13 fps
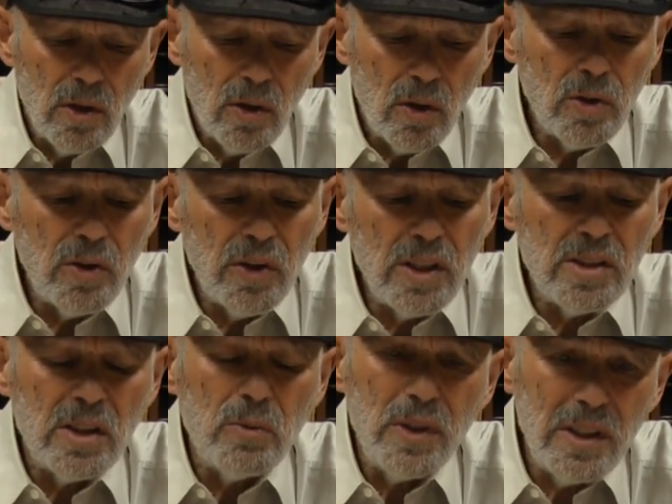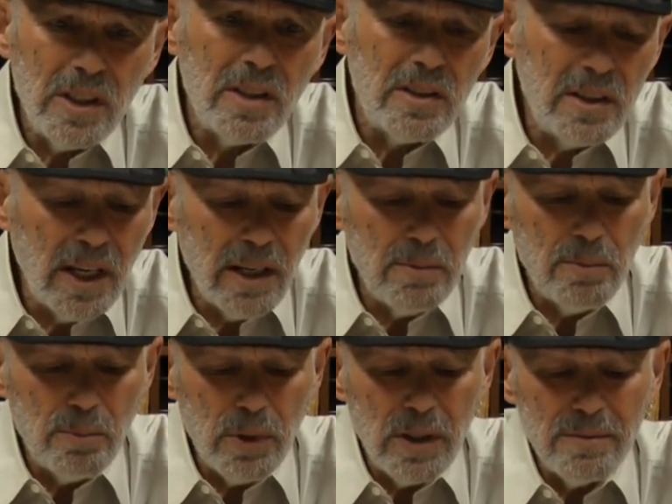or the things that we did
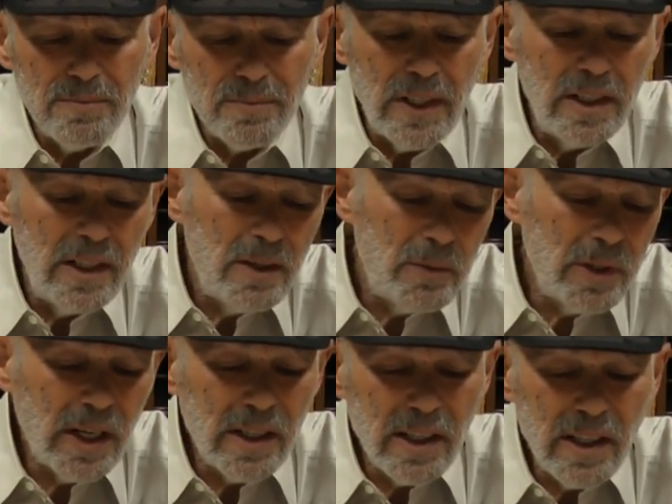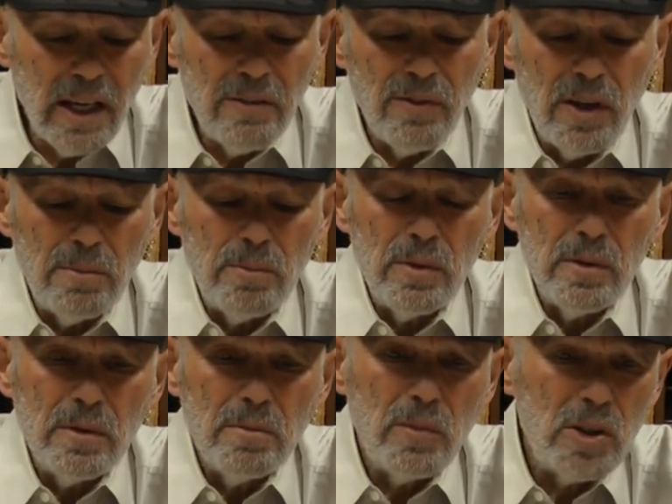attempt but we kind of gave up
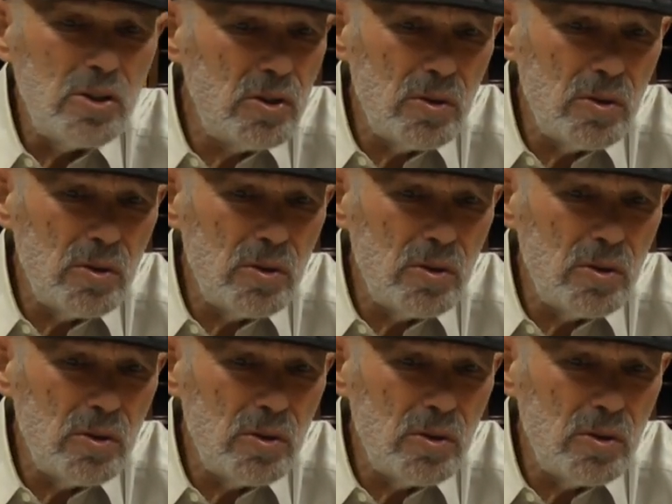much